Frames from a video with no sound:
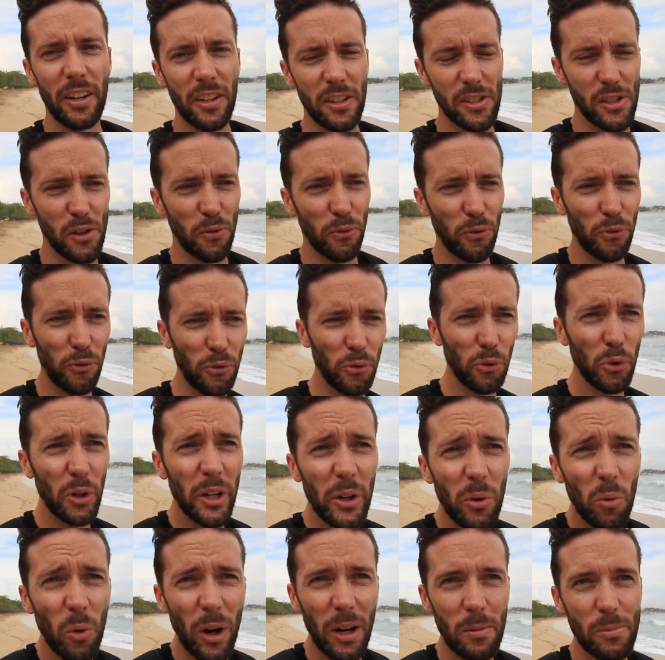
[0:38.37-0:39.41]
It is a
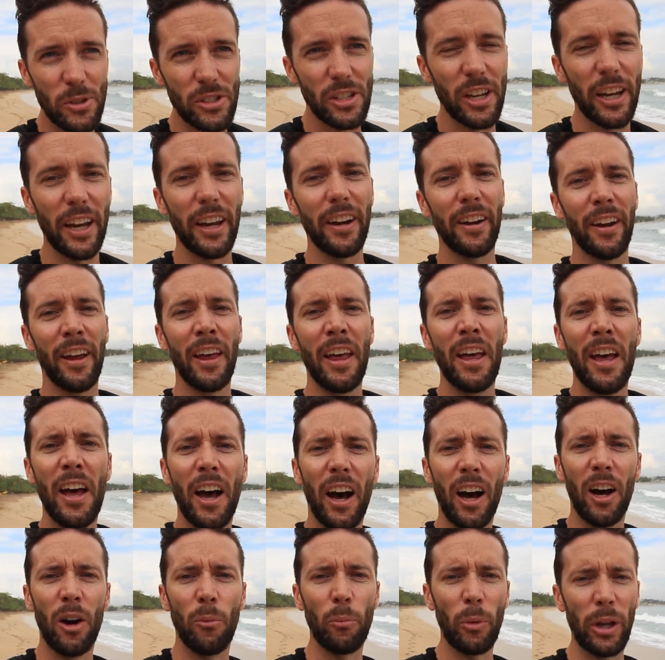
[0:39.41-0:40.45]
free website
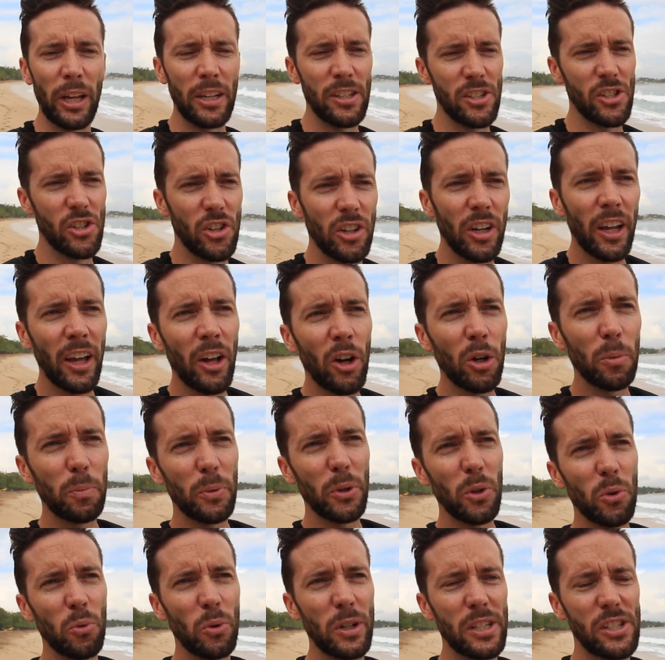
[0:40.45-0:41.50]
um, and it's going to help
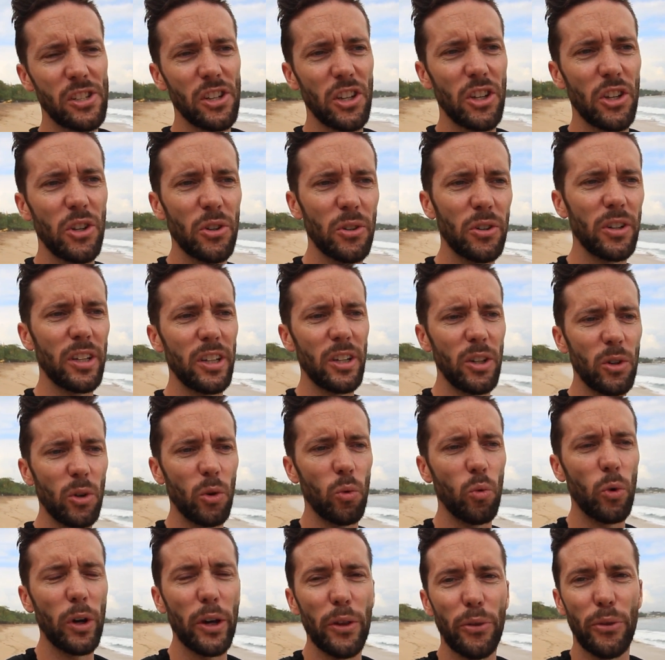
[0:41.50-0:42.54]
you with security
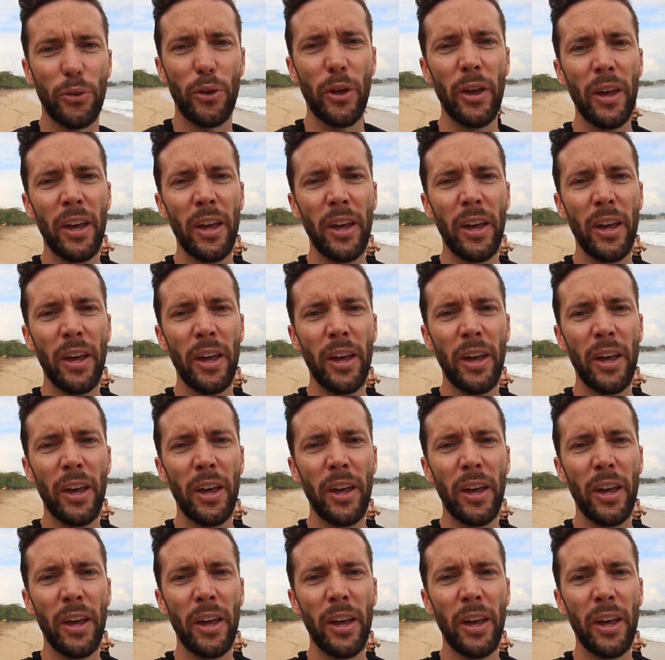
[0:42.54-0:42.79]
with